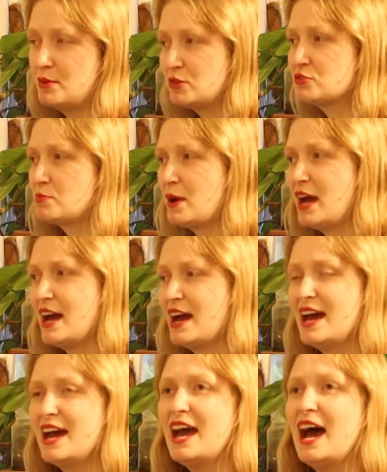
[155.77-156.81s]
build a
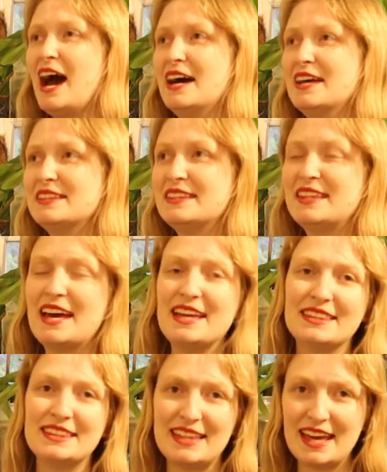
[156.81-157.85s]
pair and
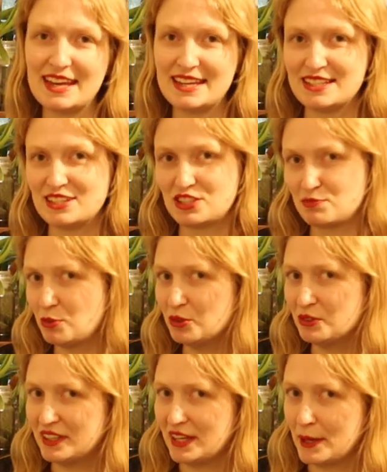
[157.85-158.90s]
then they
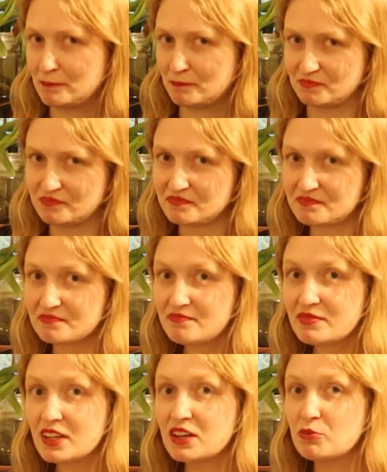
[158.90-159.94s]
spawn in it.
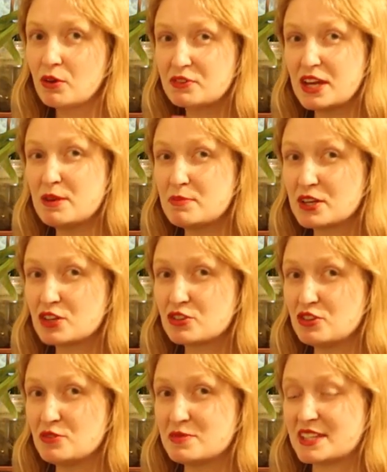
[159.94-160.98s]
With keeping a
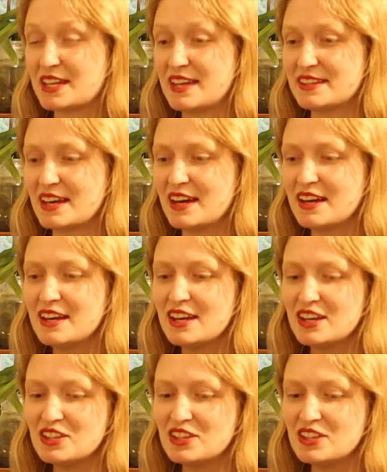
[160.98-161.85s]
group together,